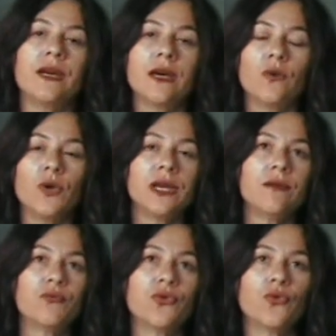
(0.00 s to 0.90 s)
we can
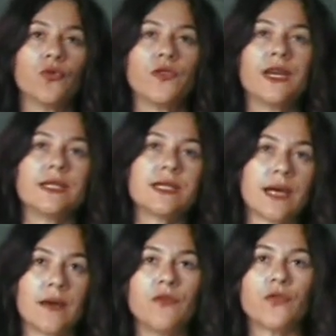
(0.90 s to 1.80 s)
prove that
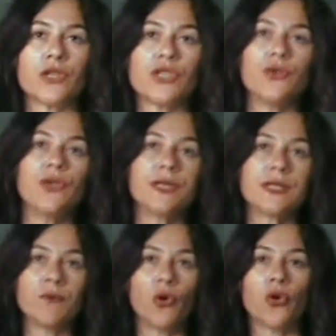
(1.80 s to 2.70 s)
some for students
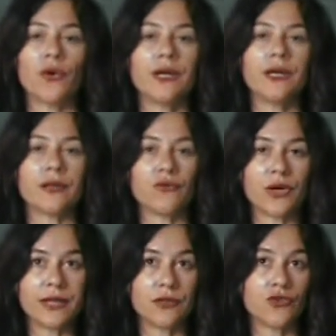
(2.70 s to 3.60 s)
boring and
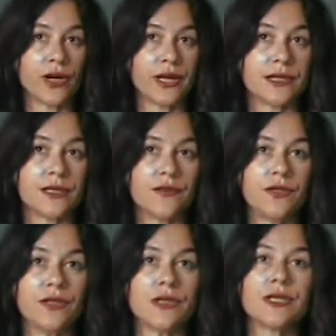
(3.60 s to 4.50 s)
rather dry
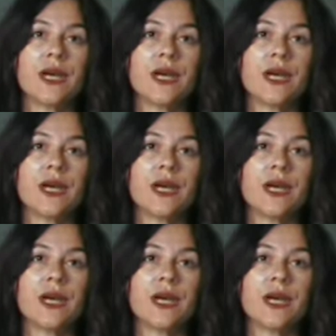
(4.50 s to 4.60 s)
activities